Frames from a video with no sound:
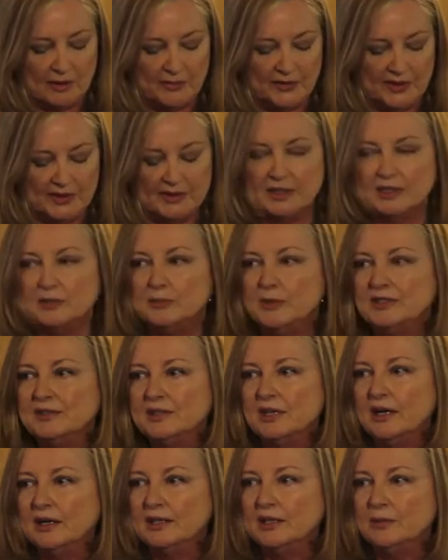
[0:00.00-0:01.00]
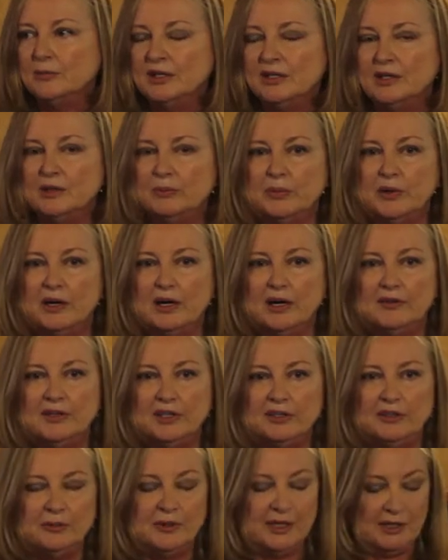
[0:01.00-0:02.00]
This has been documented by the
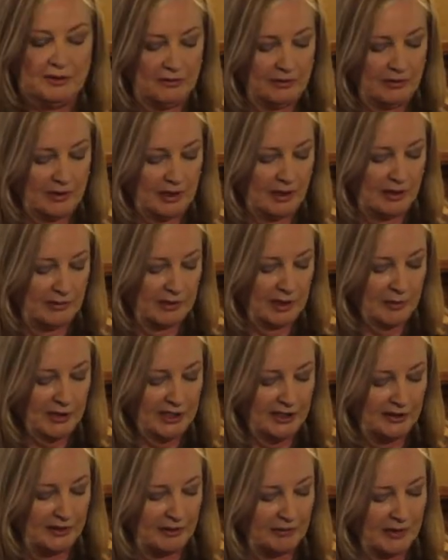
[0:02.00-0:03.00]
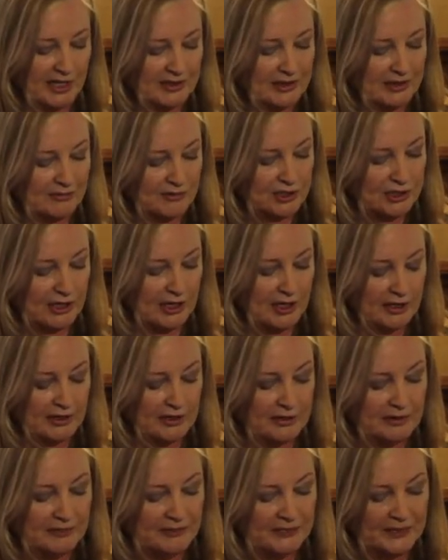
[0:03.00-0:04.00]
UN Committee on the Rights of
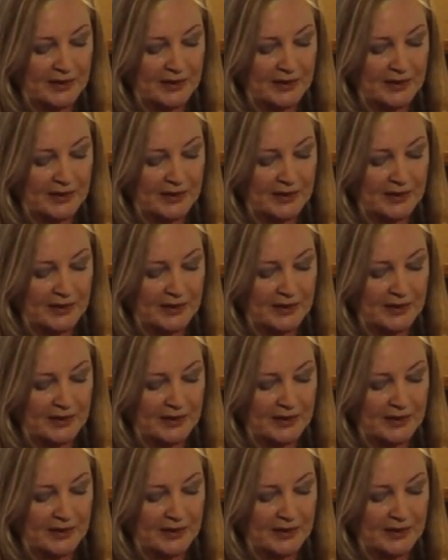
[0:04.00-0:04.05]
Child.